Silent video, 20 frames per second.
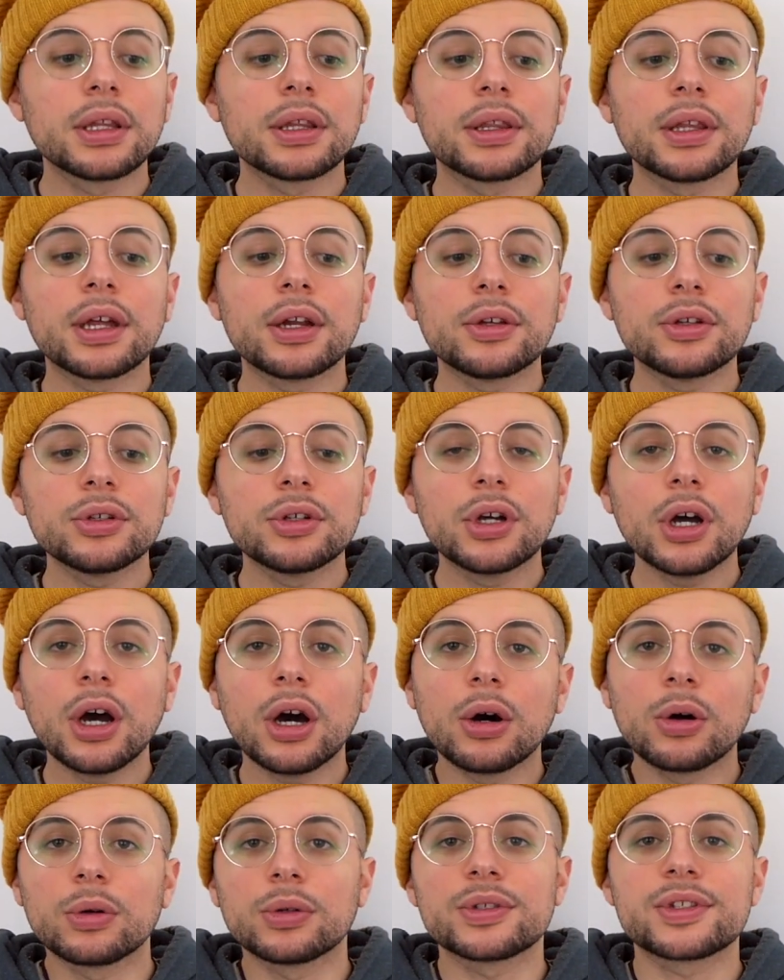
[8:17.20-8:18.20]
There you
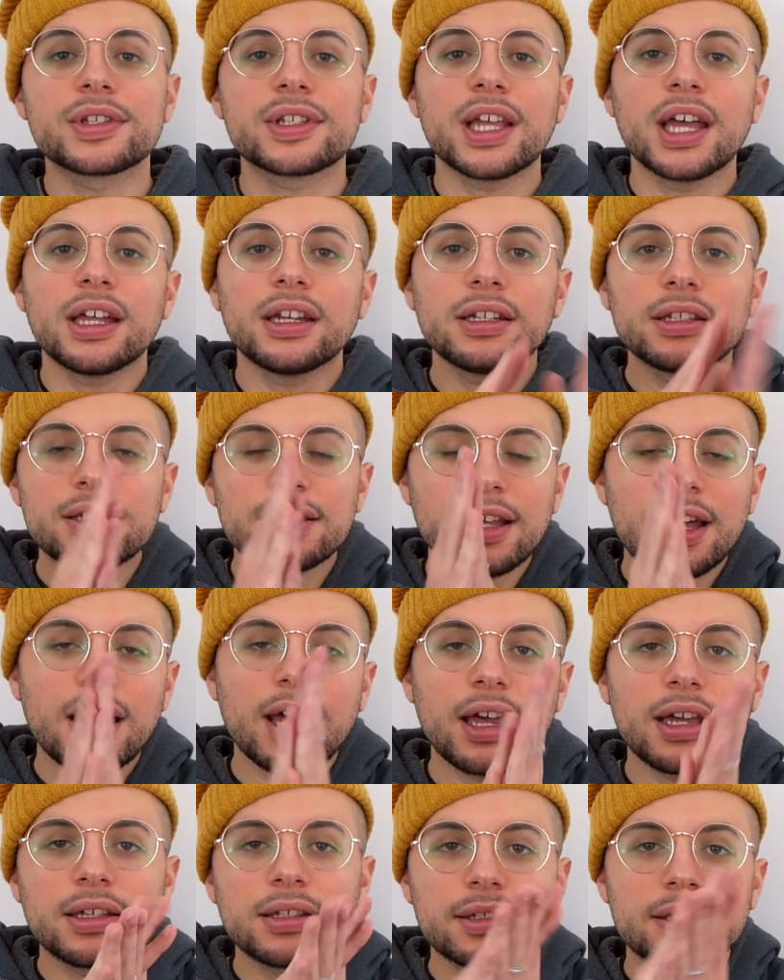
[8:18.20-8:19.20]
go.
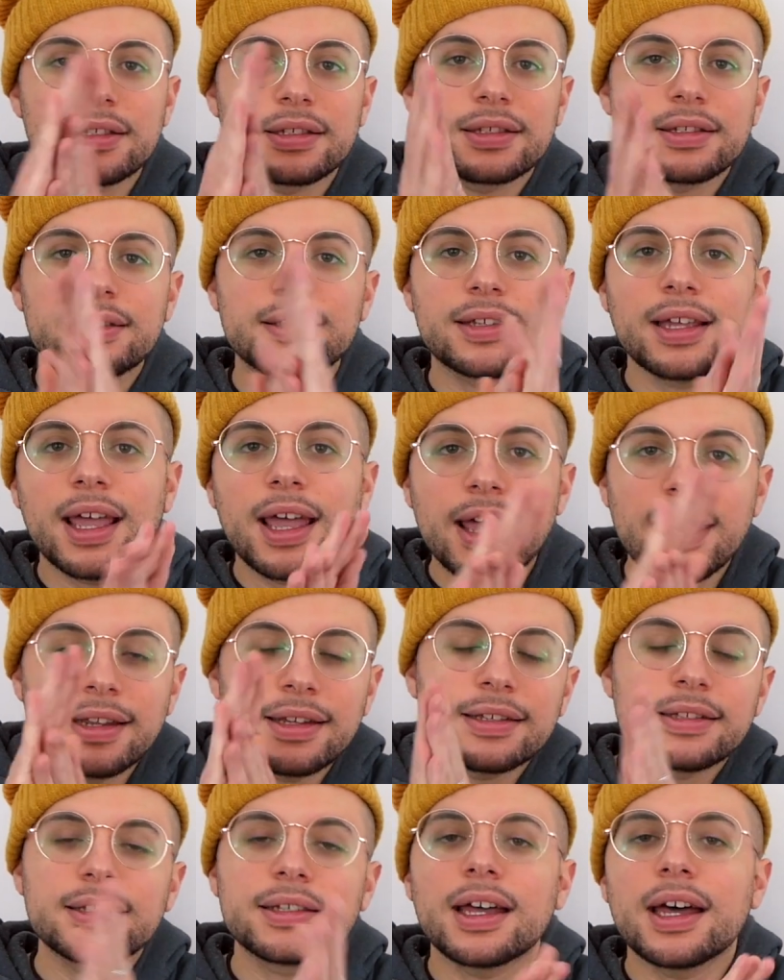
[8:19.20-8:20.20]

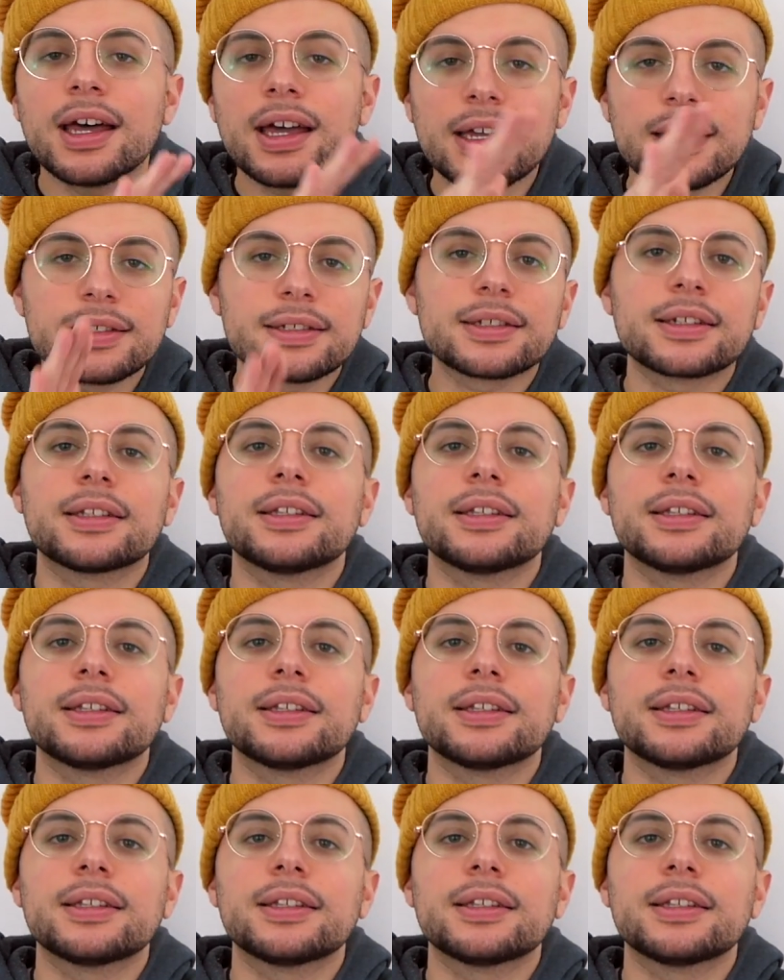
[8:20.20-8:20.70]
Sanitize,